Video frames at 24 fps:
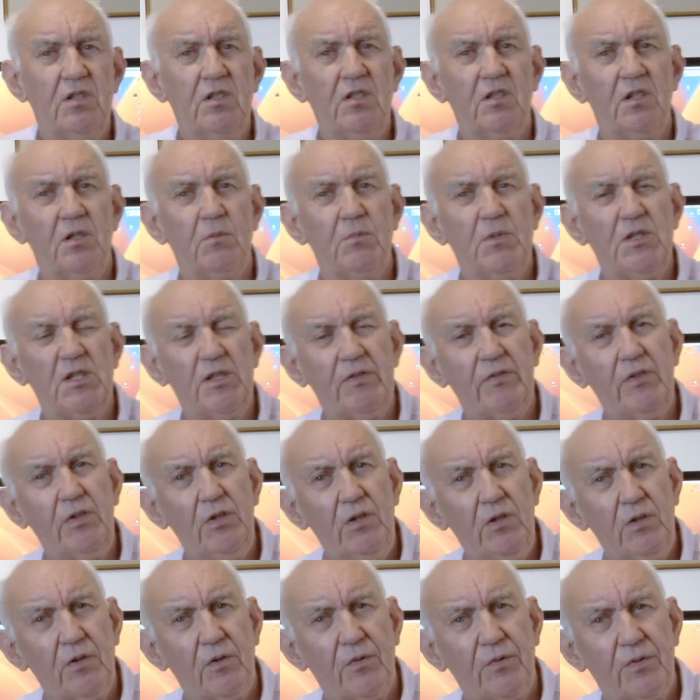that nobody's ever
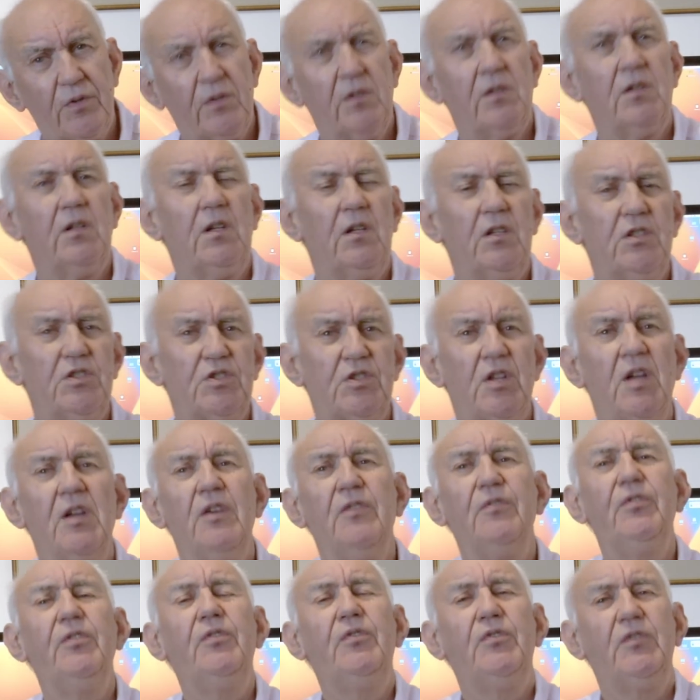heard of for the last
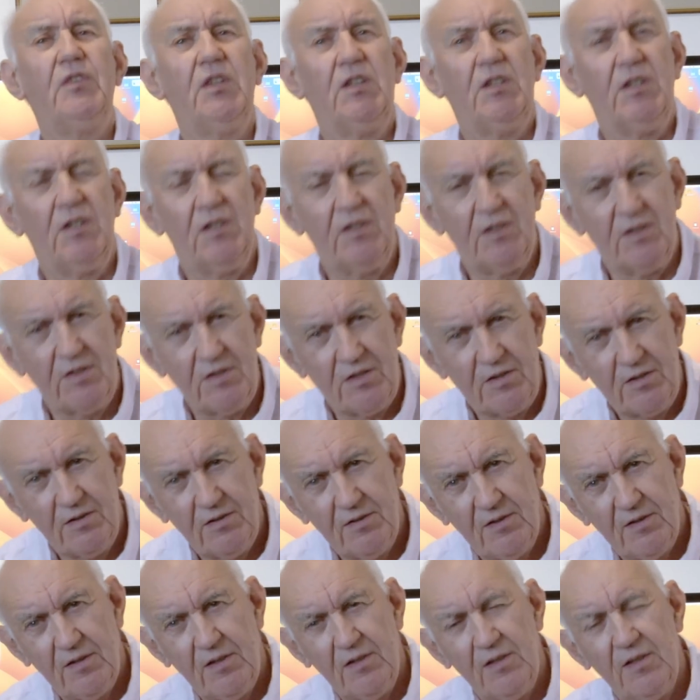50 years.
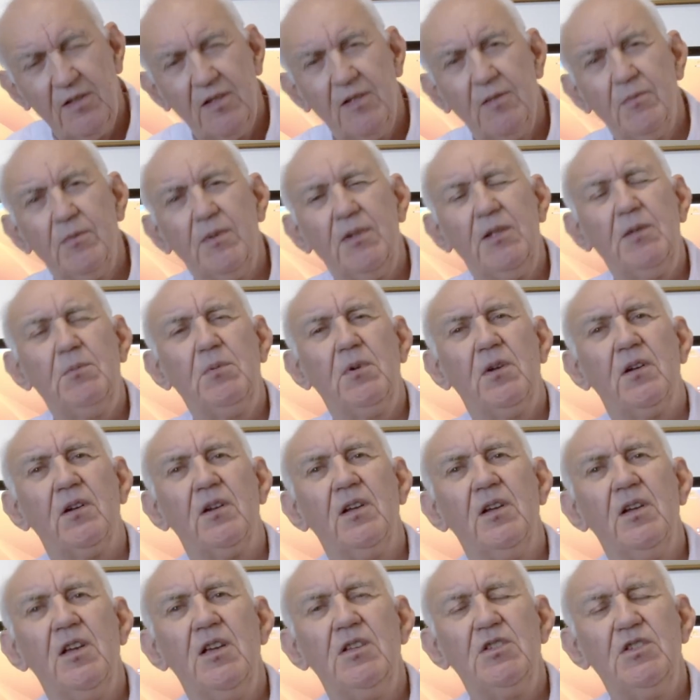But there we are,
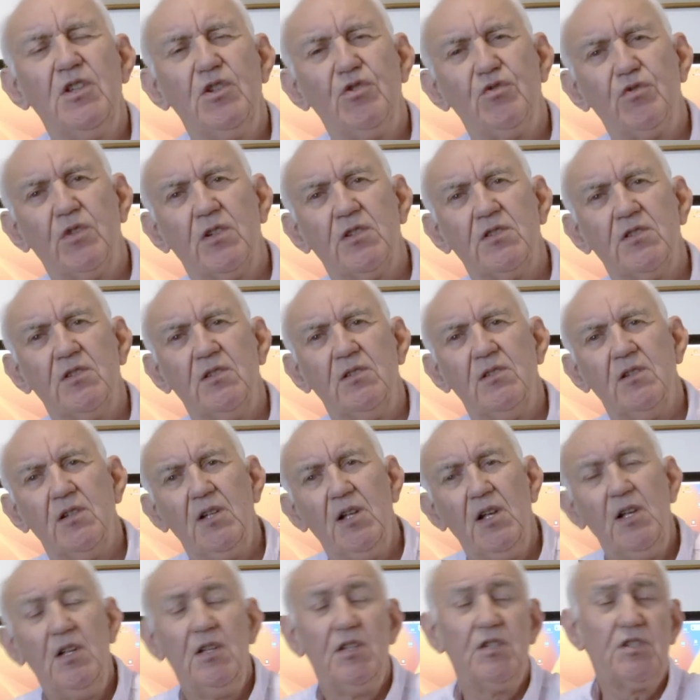it's interesting.
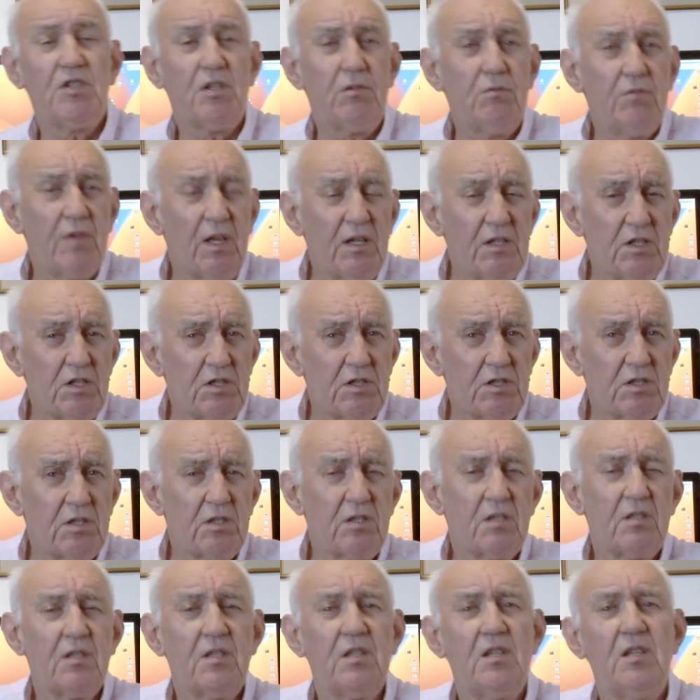So that's
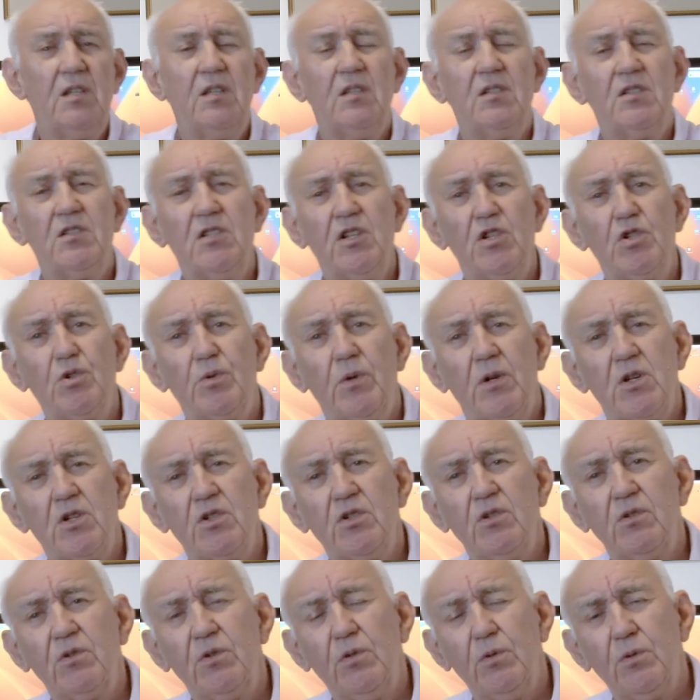the
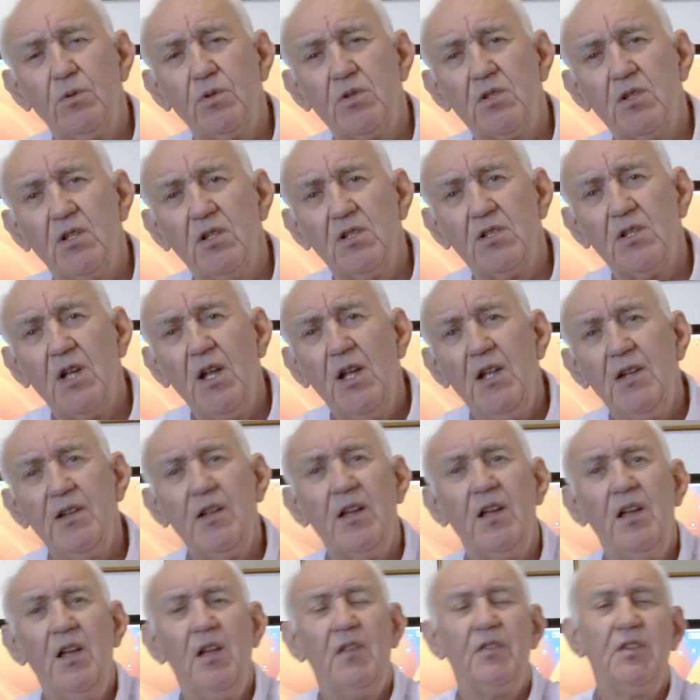situation on call signs.
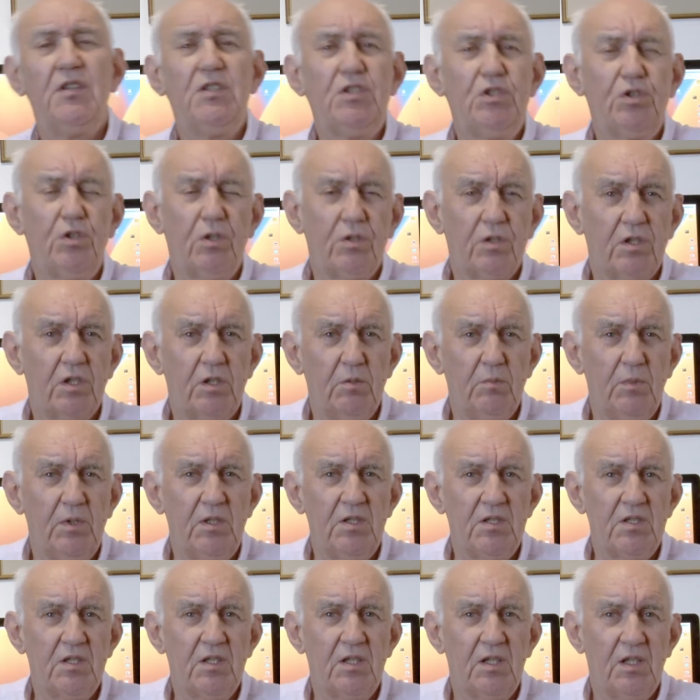Now this
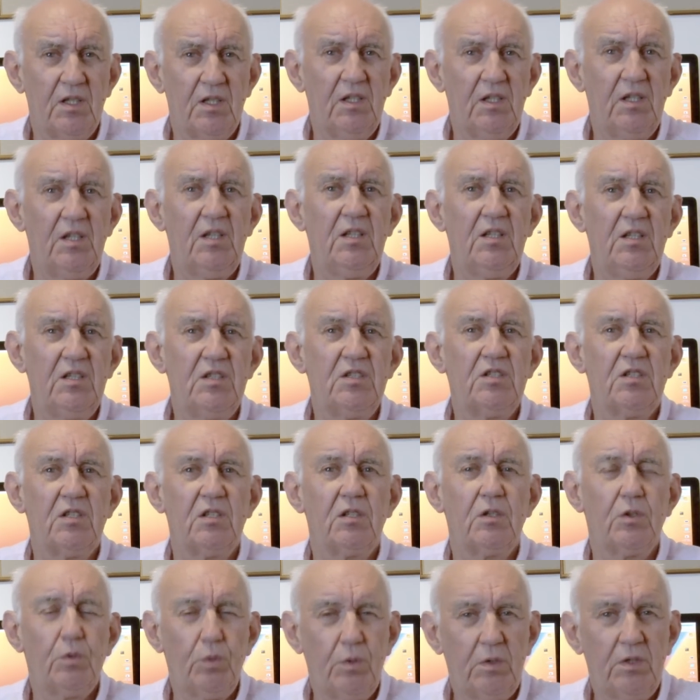document is
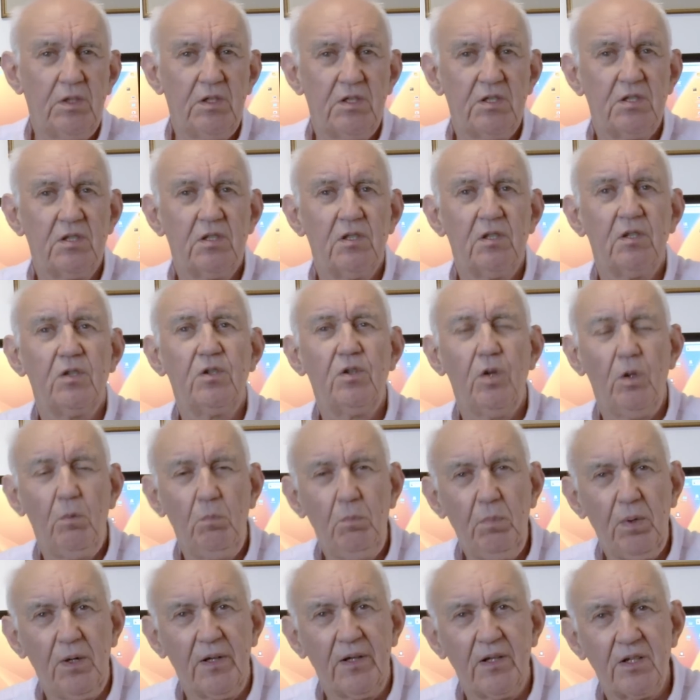quite
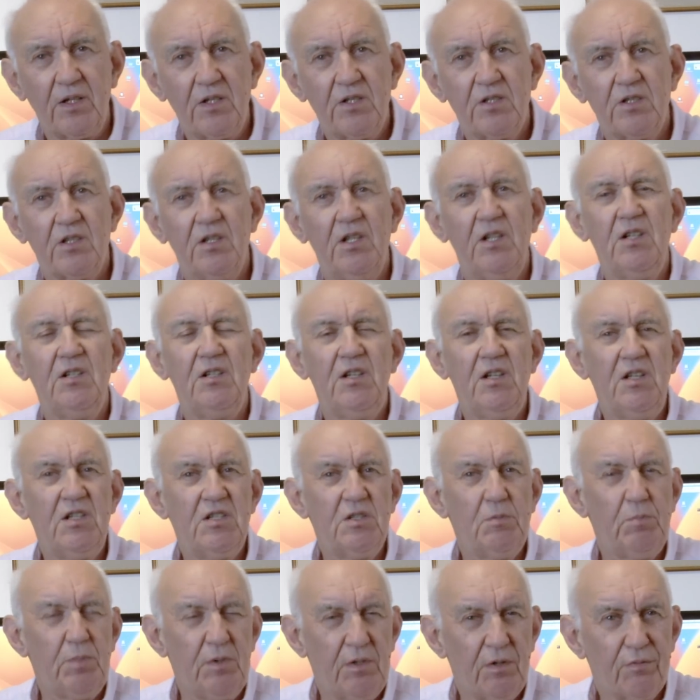complex and it needs
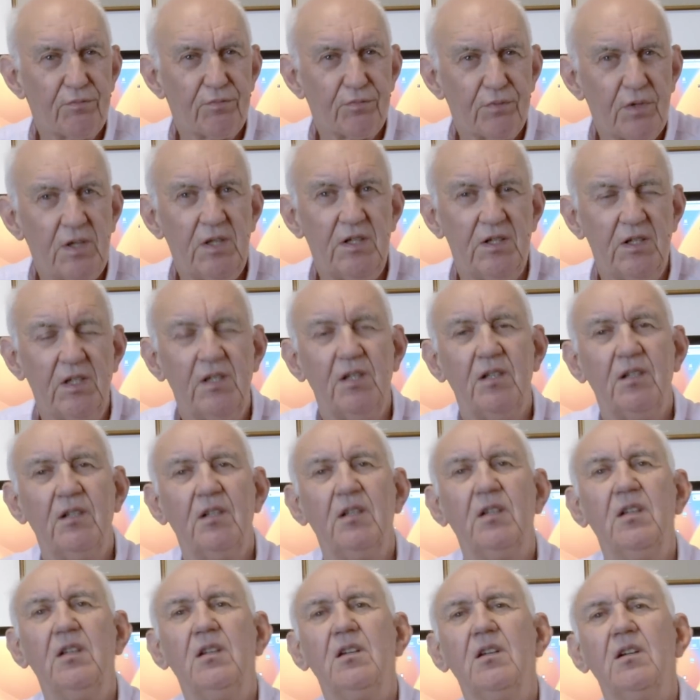a bit of reading
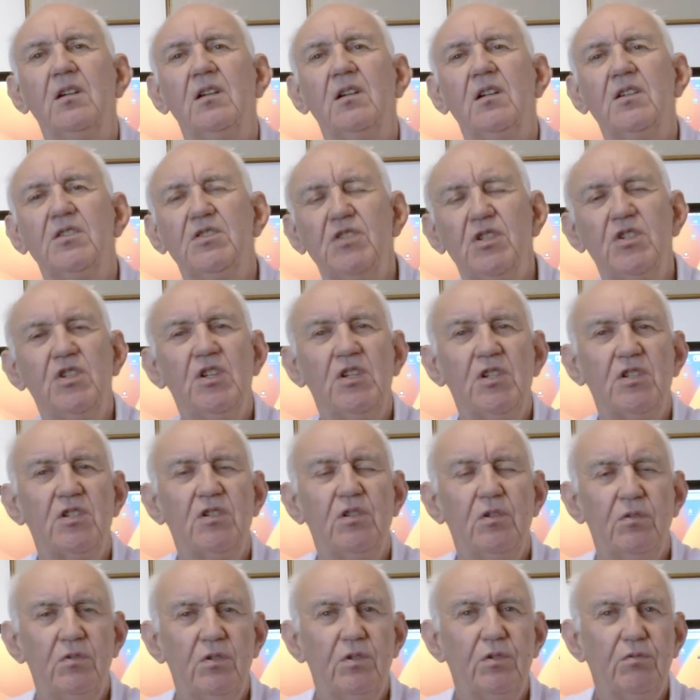and I suggest
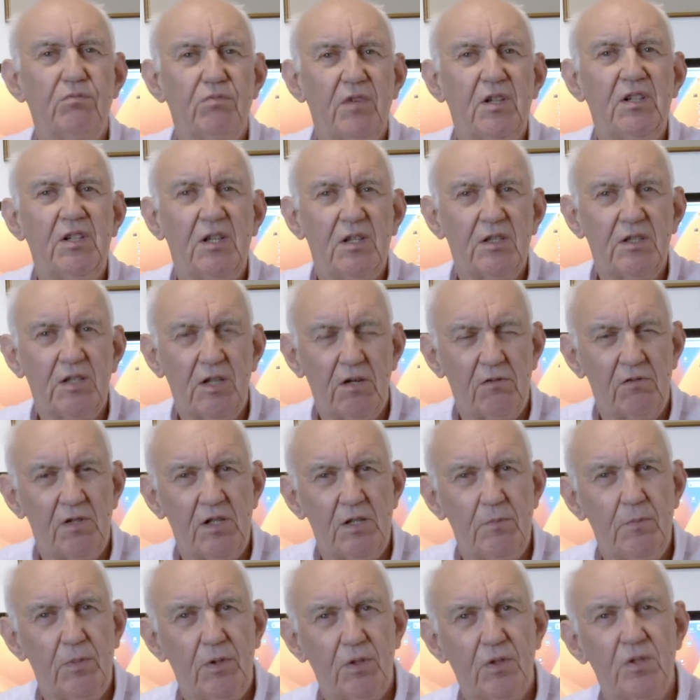you do read it
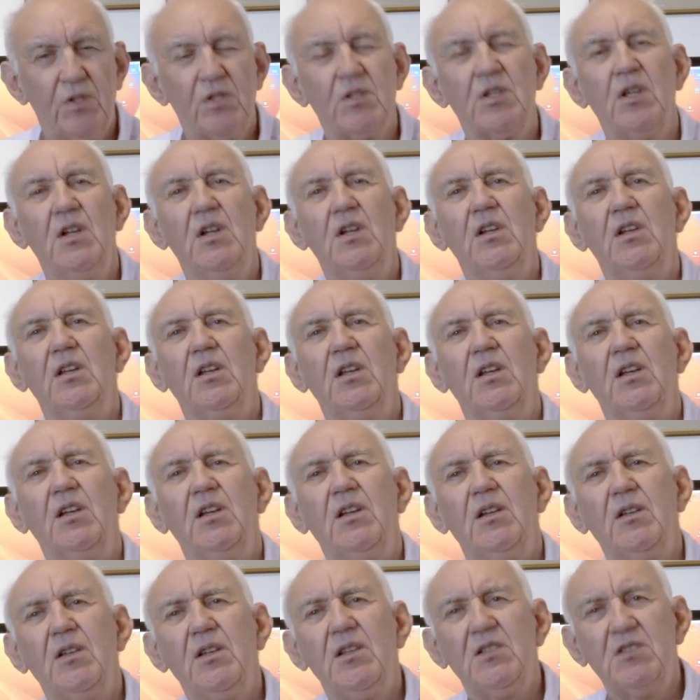thoroughly because
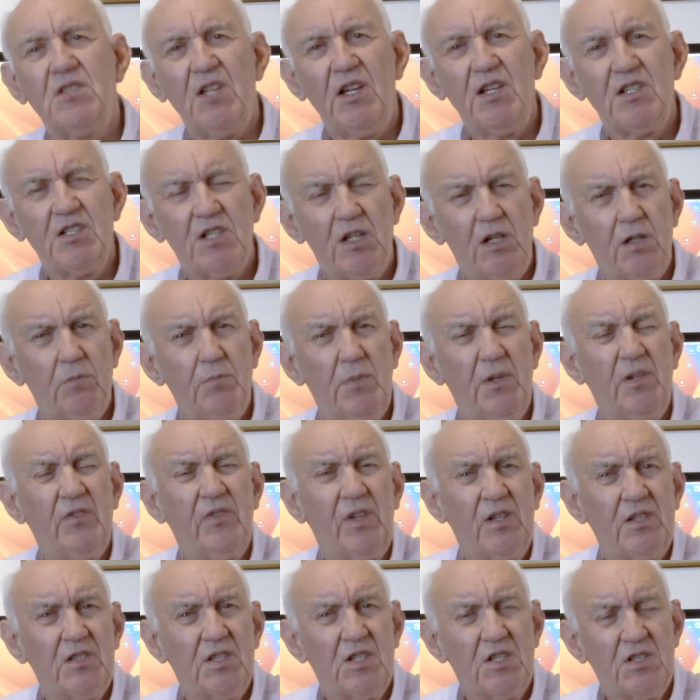uh, it takes a little bit of
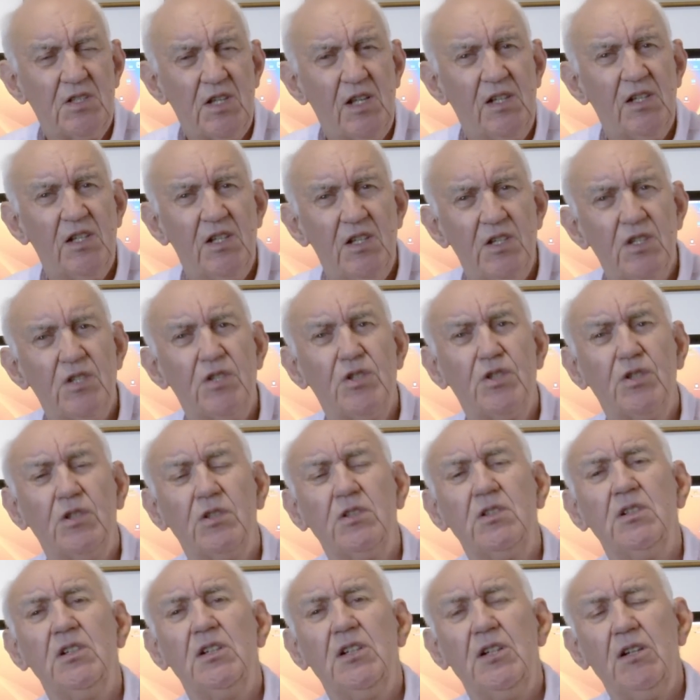understanding in
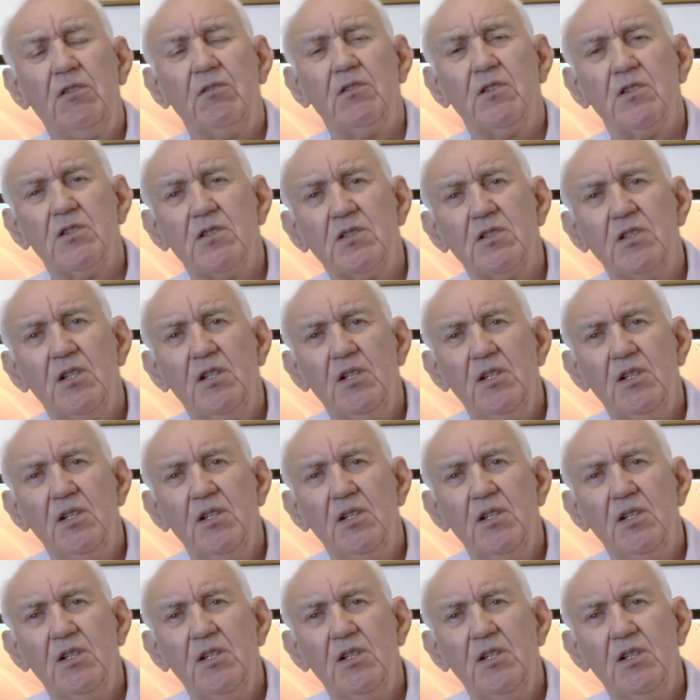certain areas.